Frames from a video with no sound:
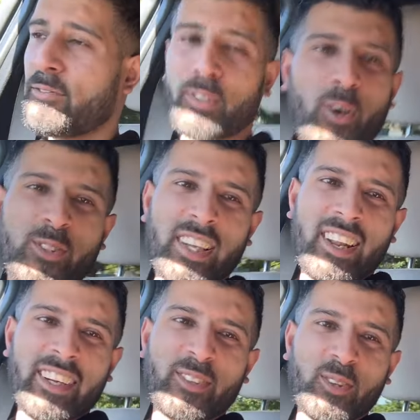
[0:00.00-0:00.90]
for those that
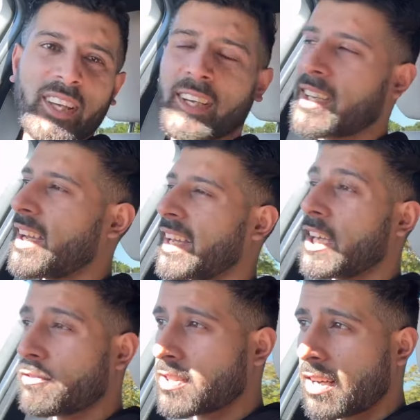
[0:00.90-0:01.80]
liked all the
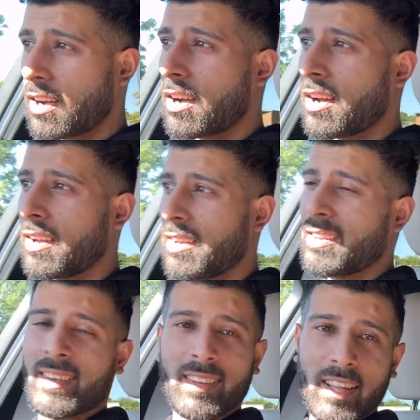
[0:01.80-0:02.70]
gifts that I got,
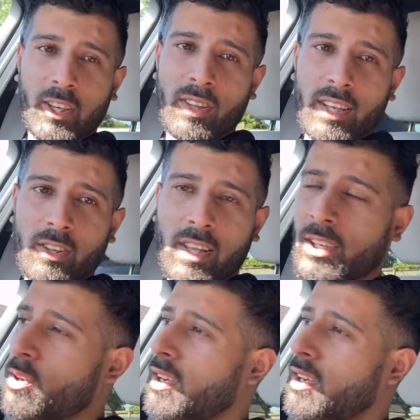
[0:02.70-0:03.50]
thank you, thank you, thank you.